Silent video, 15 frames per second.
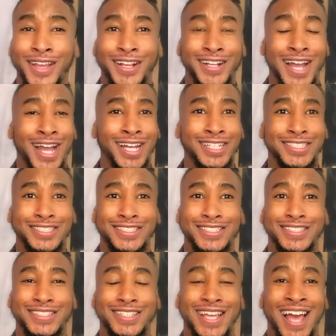Guys,
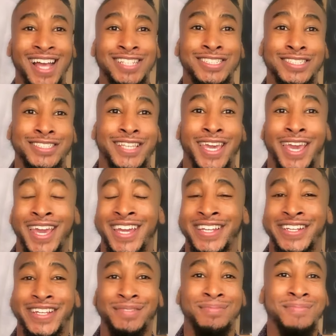I just can't
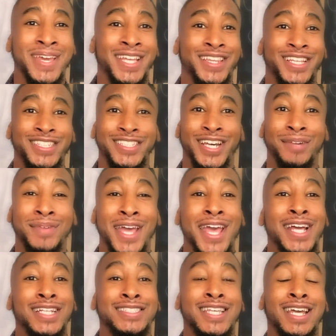make this up.
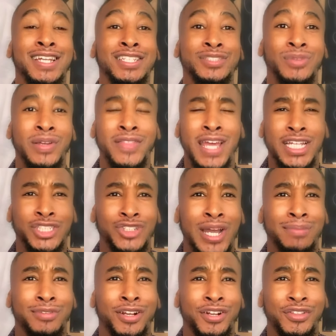Taylor Swift had
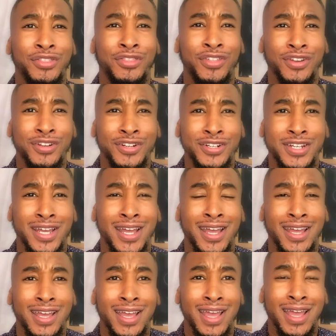dropped her third
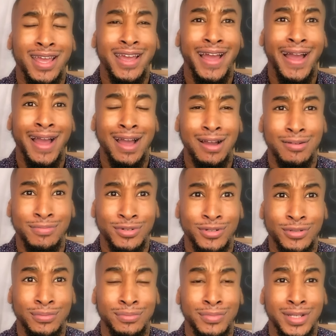
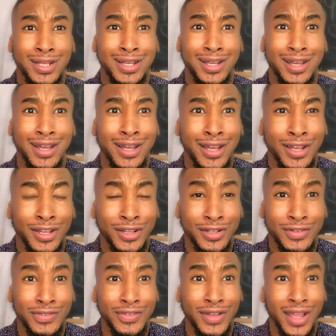album
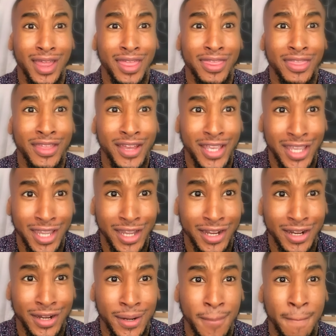of the
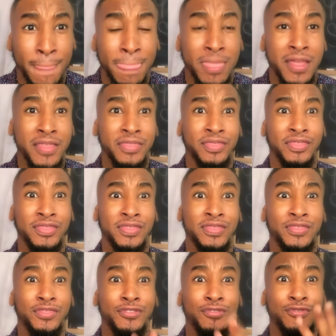year.
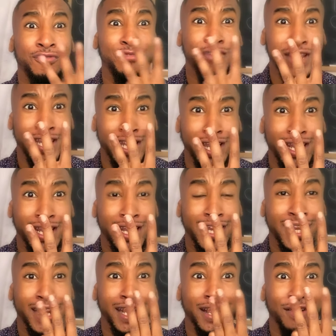Three.
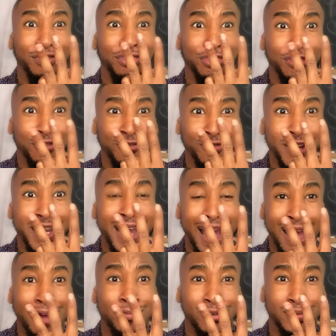Three
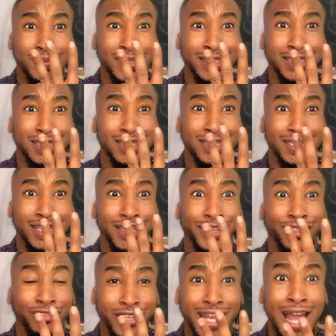albums.
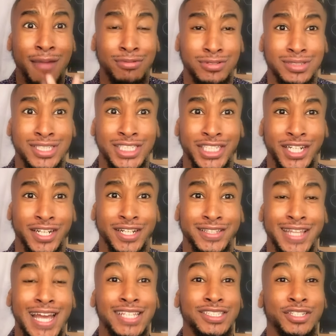Three albums this year.
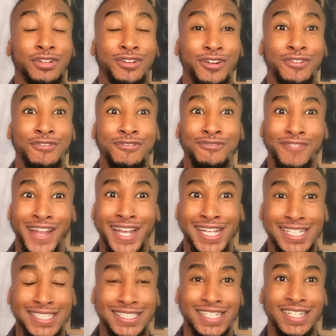That's
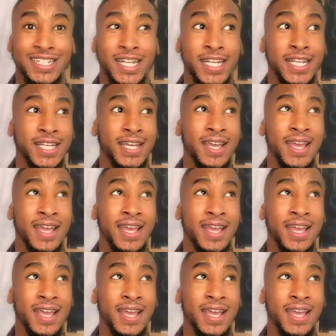crazy. Like,